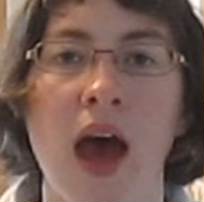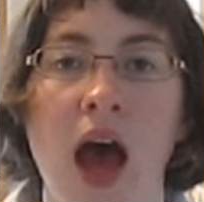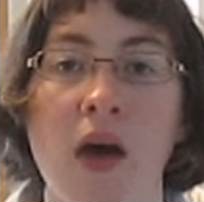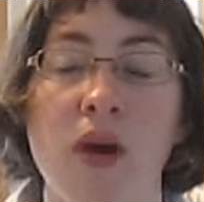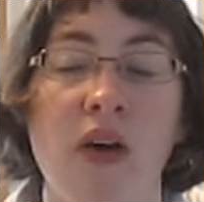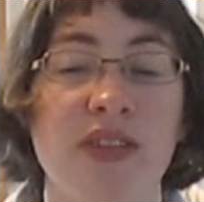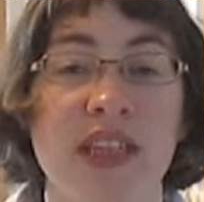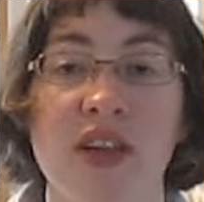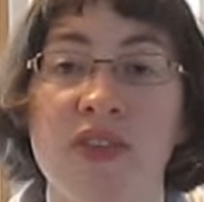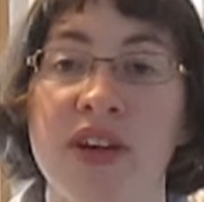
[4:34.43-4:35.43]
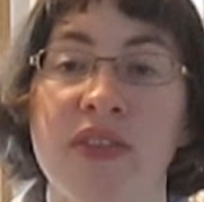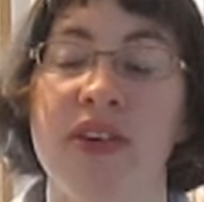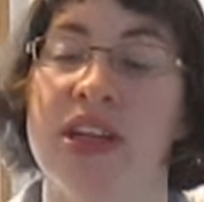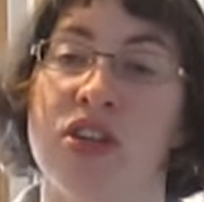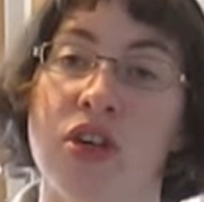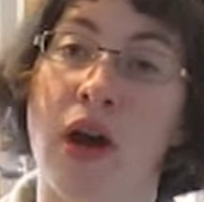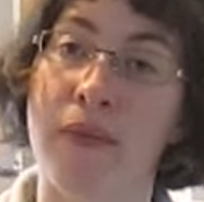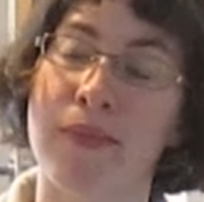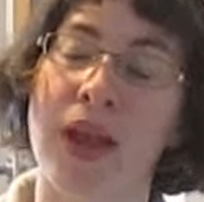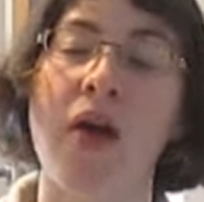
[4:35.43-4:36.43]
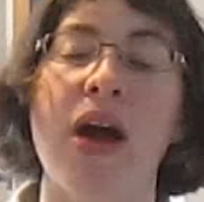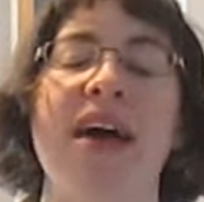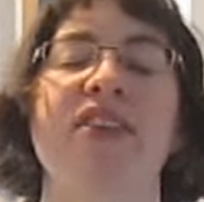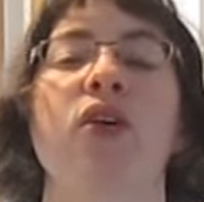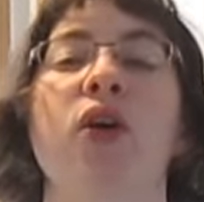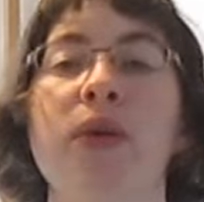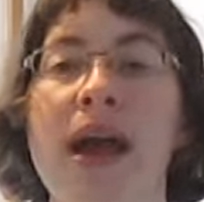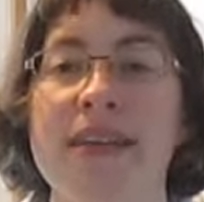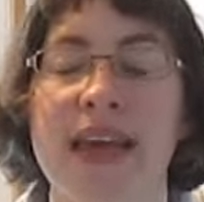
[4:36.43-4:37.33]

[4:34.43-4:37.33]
Obviously do feel free to comment below as always,